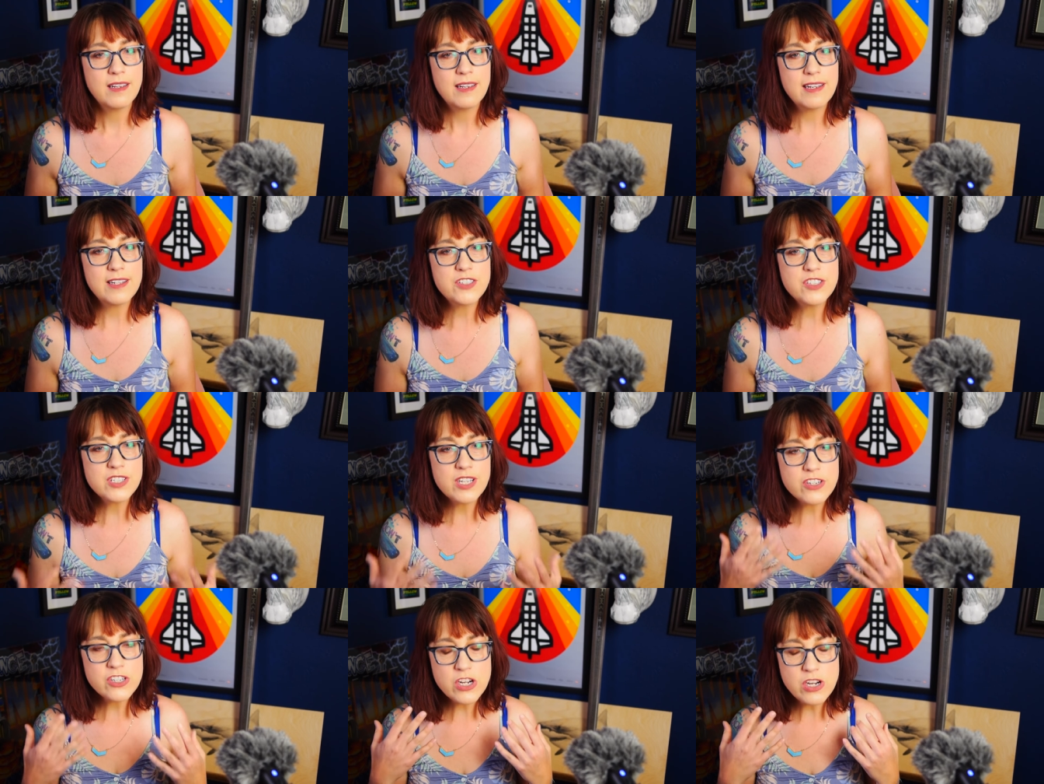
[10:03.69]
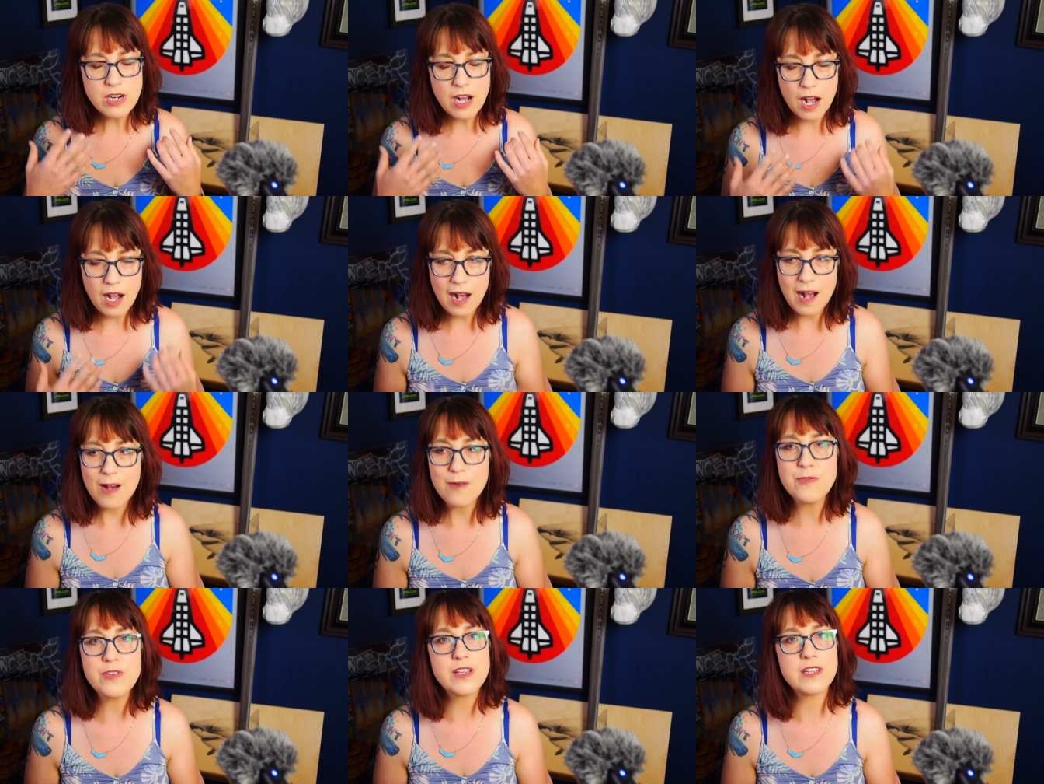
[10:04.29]
It's such an
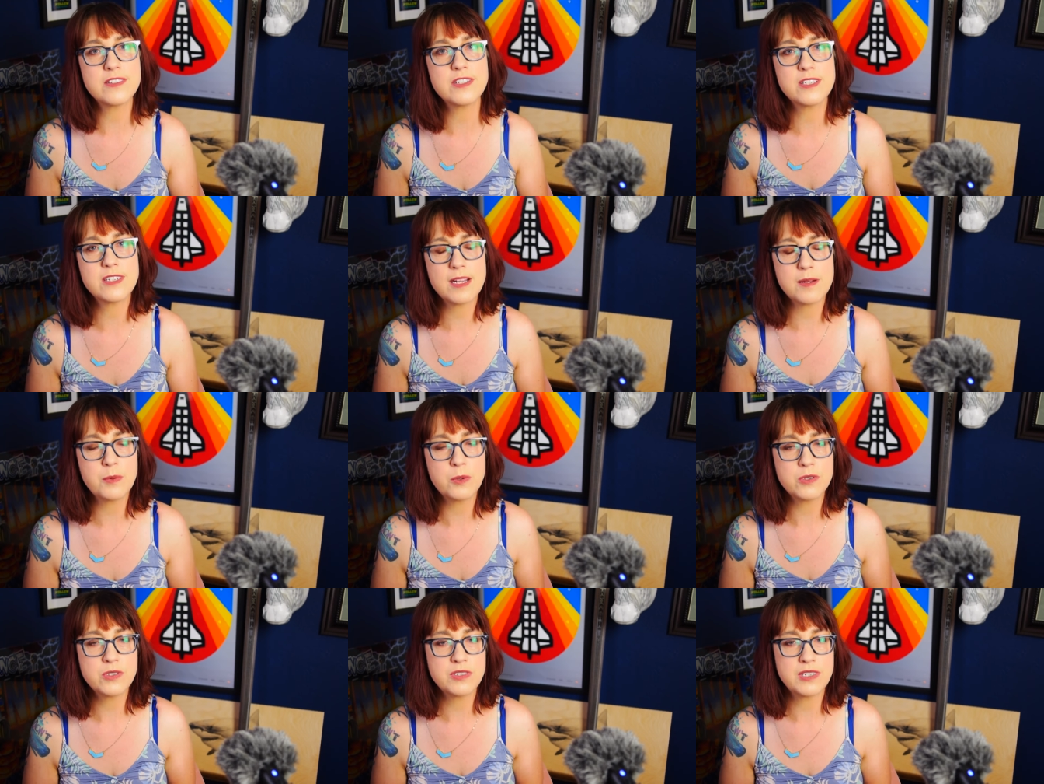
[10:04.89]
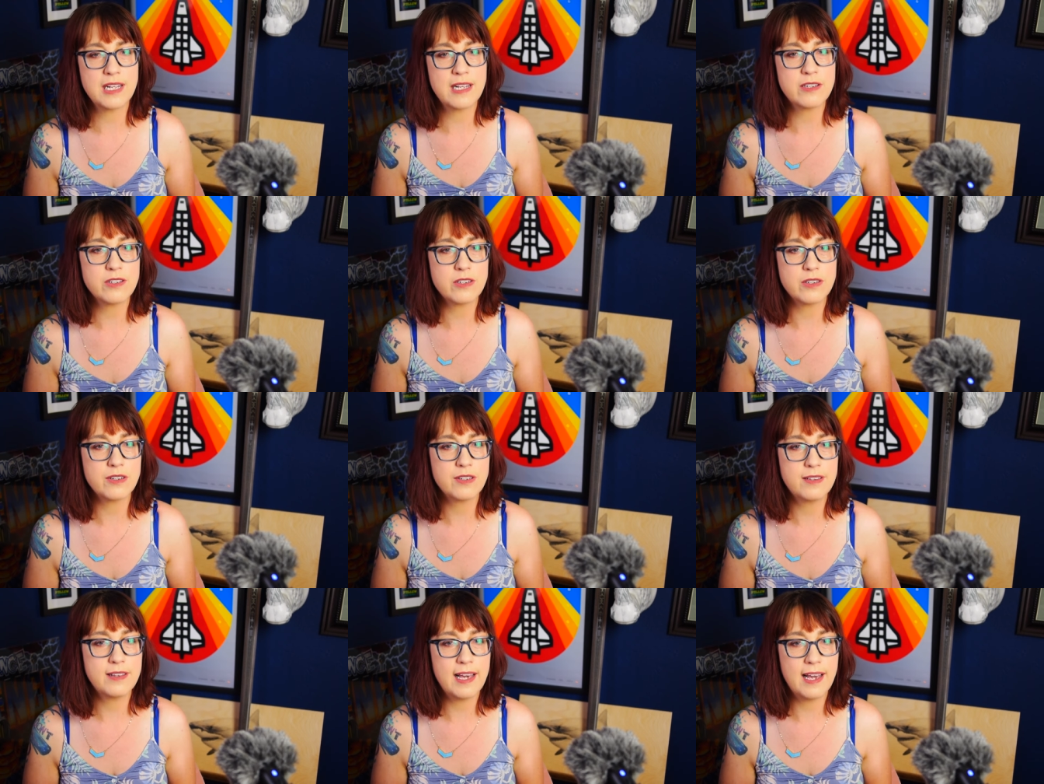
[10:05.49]
obvious double
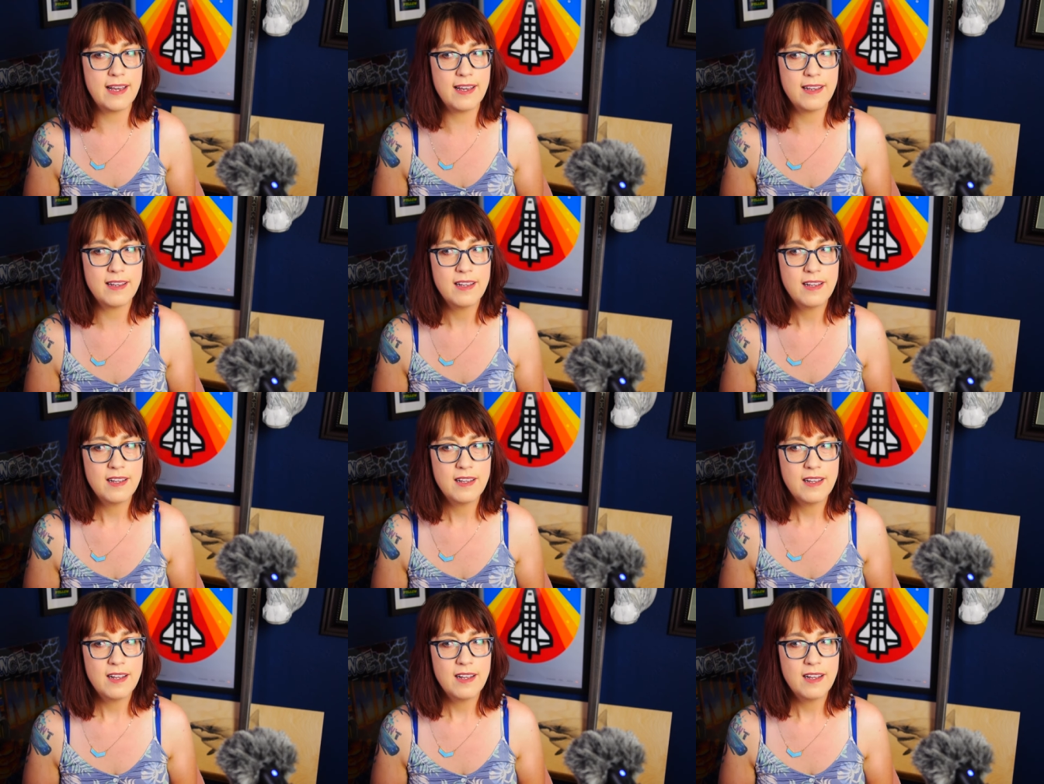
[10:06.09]
standard that